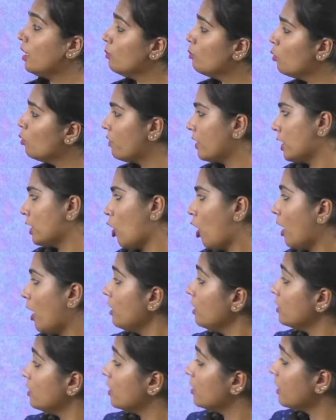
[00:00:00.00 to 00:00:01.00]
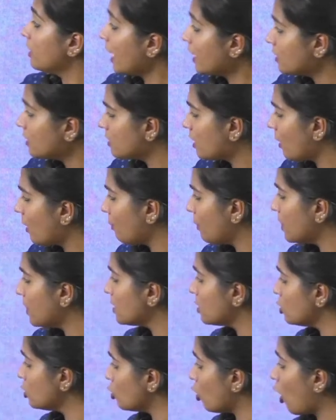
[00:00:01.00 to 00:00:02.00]
Moving on, the next step is
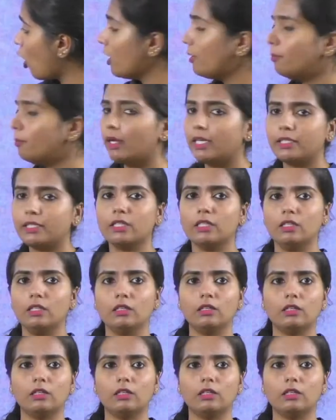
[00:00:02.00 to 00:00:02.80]
non-metal.